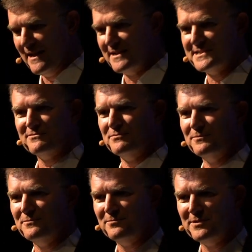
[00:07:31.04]
And I said,
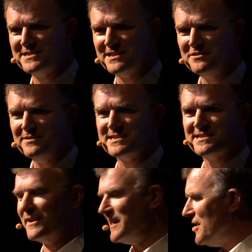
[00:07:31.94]
well, what does he do? And he
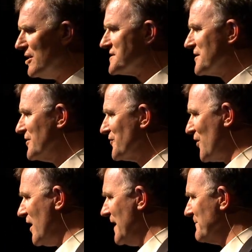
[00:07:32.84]
says, I don't know, let's go and
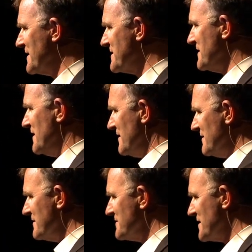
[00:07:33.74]
try it. But,
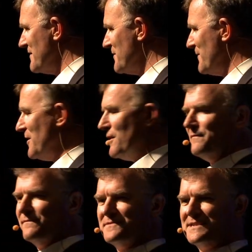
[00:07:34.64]
so we went
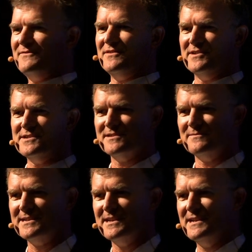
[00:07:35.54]
off, seven of us,
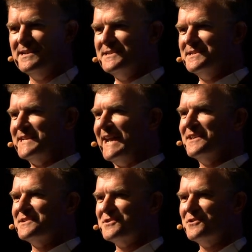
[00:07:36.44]
and we sat
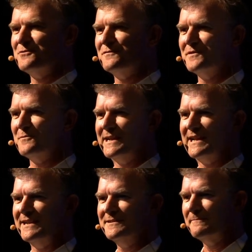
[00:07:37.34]
in a circle for the
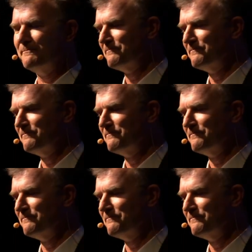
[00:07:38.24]
weekend